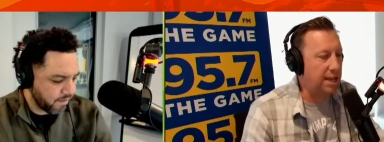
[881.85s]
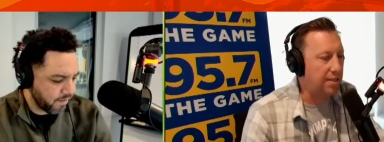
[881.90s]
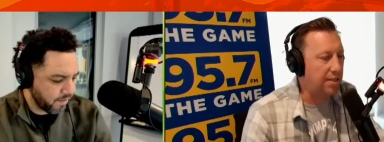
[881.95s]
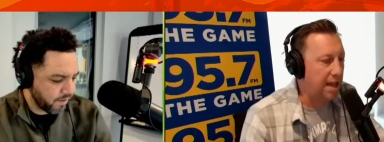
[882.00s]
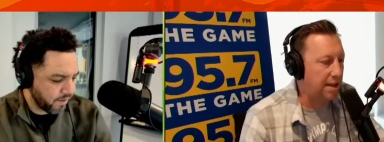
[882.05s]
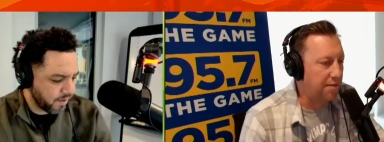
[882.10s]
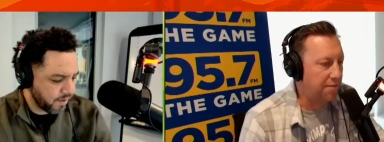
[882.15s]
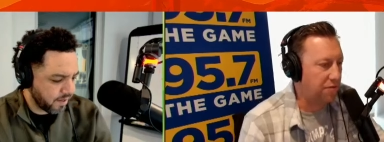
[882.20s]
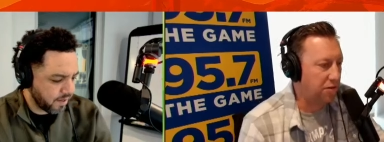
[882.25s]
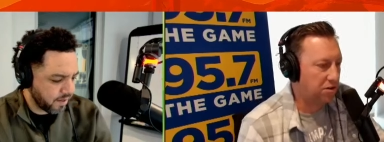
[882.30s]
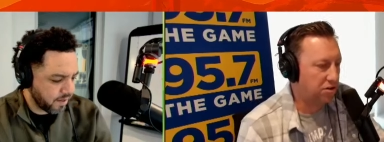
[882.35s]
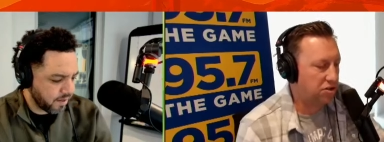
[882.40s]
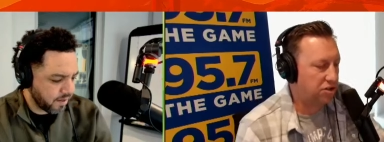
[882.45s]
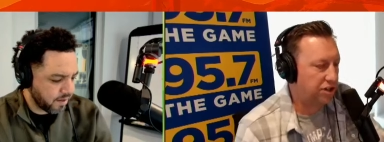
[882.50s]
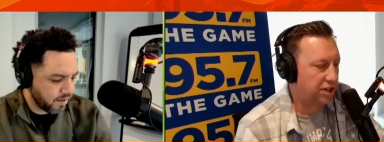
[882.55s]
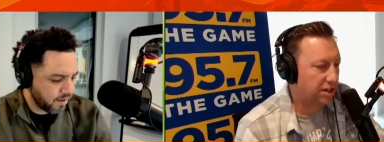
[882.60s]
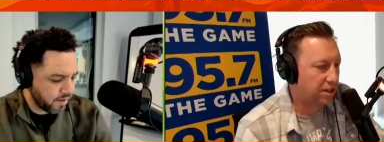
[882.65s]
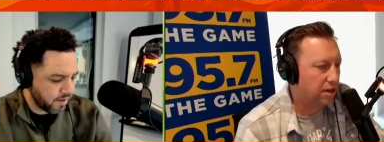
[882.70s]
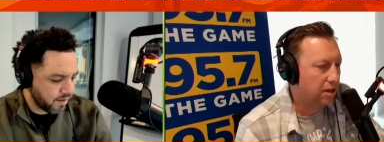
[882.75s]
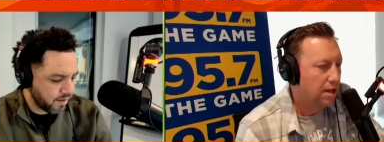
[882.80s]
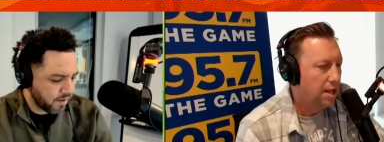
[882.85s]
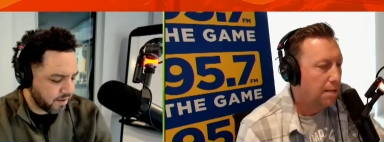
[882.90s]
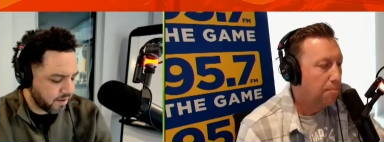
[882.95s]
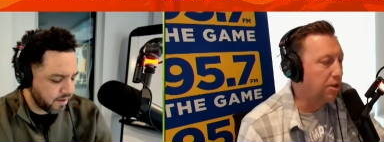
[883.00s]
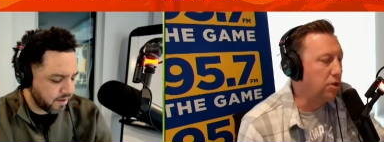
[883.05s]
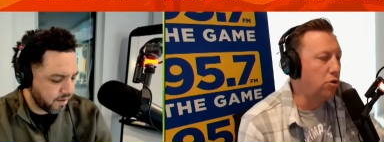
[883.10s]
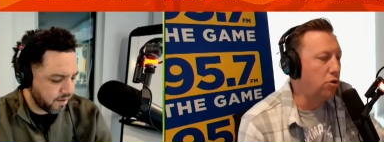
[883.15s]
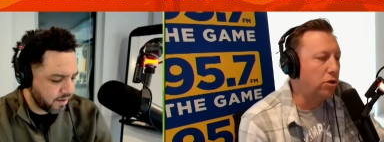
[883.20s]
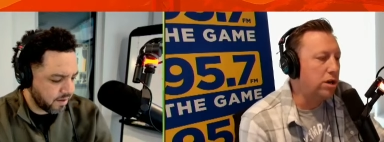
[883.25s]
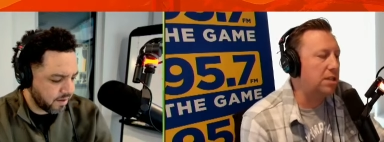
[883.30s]
Speaker 1: that first year. But
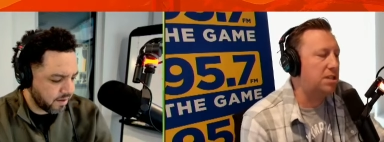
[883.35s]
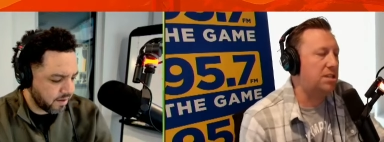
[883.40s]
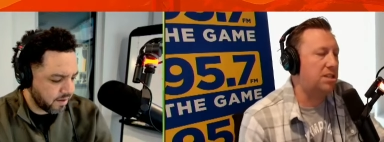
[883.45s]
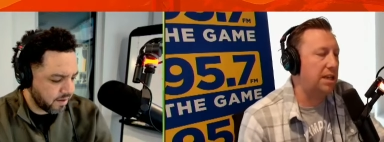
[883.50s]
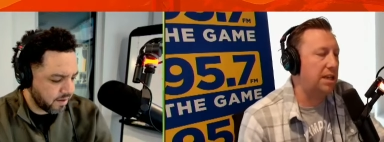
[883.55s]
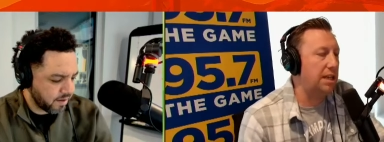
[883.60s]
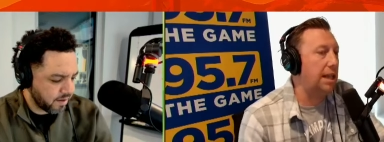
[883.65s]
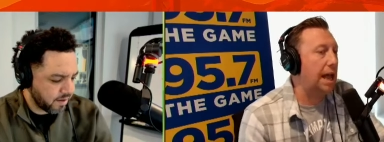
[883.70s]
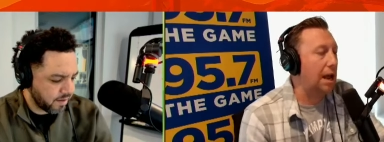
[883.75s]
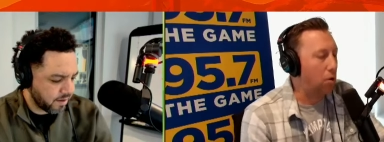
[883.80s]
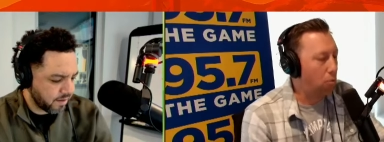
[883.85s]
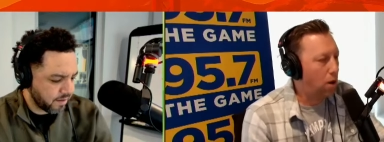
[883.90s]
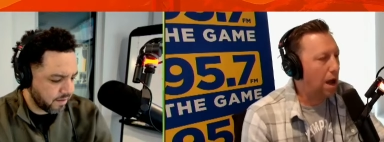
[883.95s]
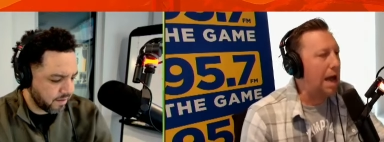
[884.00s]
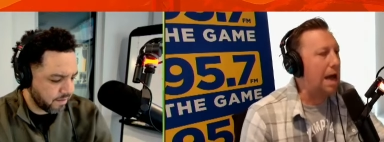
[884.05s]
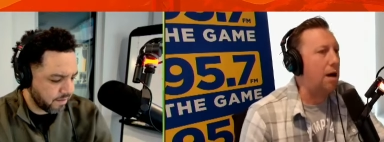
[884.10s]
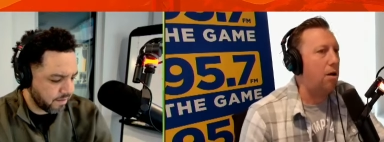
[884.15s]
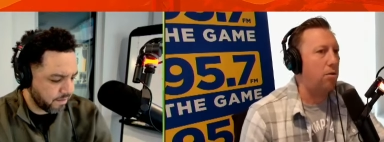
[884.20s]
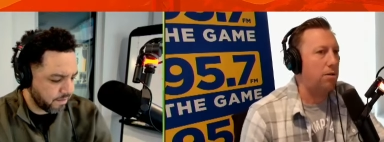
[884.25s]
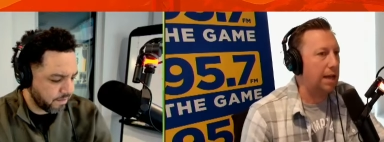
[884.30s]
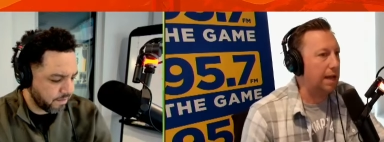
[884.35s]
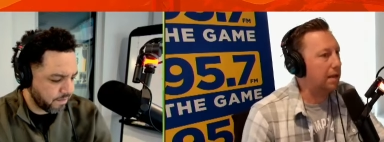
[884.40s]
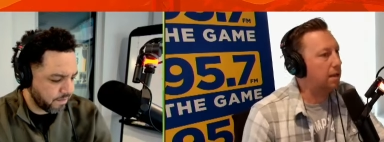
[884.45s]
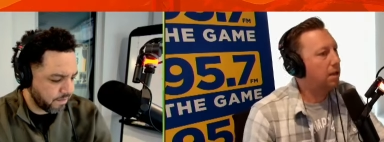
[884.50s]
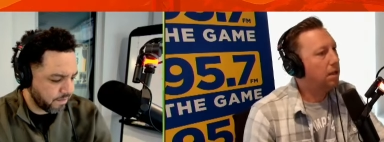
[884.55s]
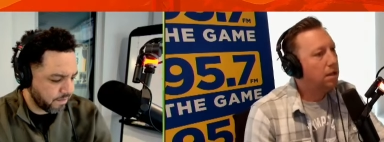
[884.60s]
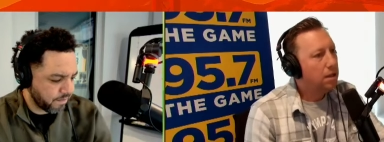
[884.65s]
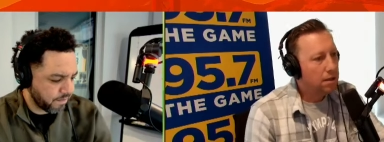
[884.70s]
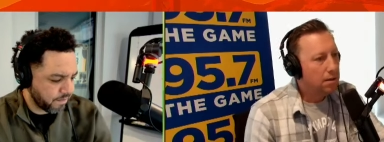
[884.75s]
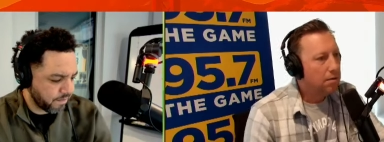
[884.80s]
you could see like wow, like
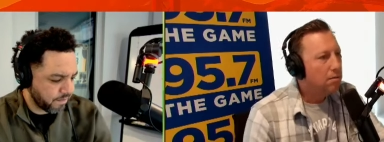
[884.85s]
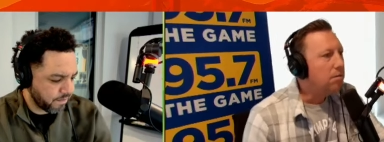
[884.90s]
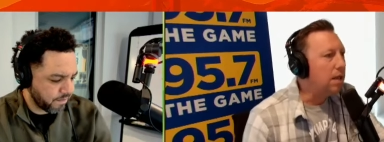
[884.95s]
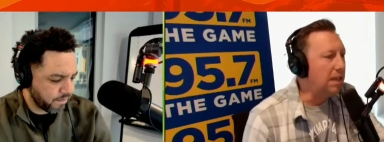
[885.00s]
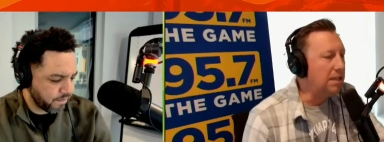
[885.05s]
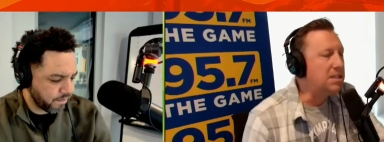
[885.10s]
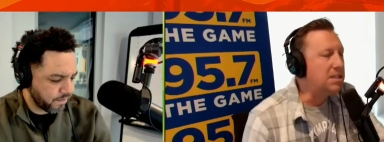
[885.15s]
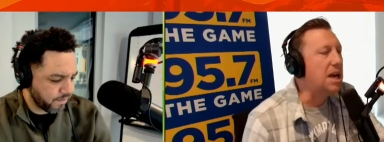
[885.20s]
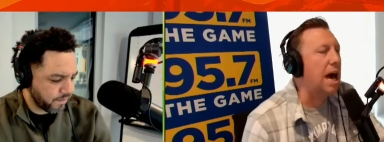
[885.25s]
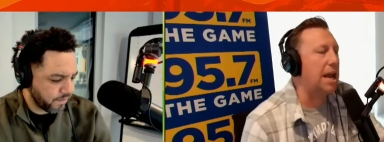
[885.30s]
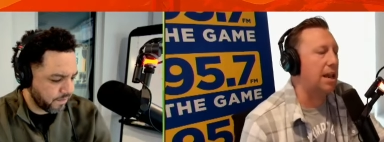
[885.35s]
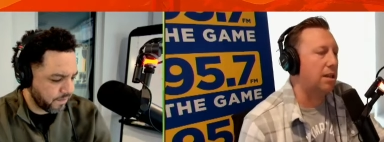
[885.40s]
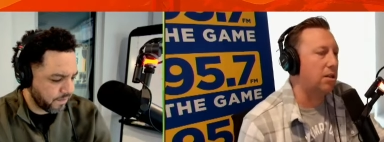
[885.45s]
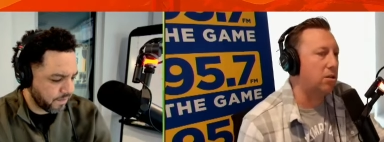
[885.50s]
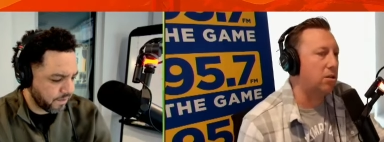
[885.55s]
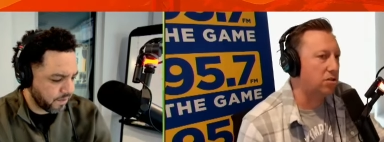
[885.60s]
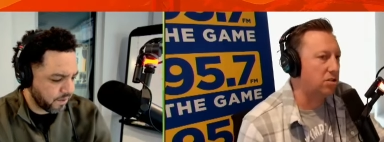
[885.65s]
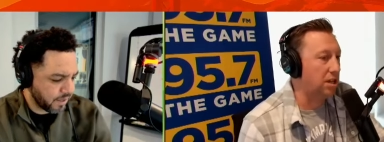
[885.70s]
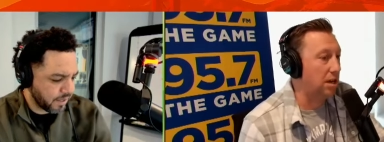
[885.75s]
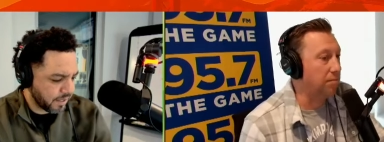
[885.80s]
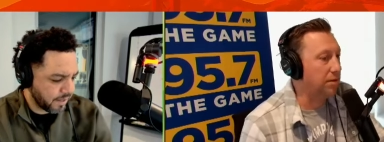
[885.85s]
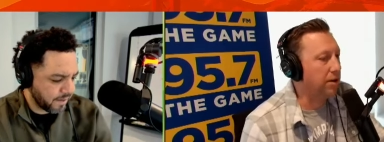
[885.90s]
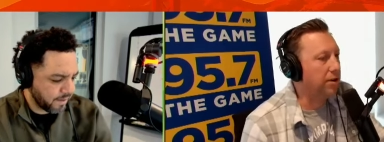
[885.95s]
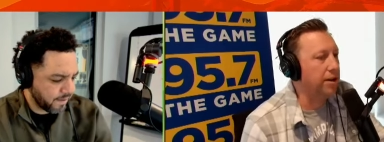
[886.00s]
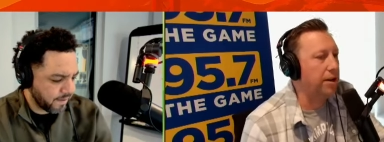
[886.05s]
he's got a little something here. He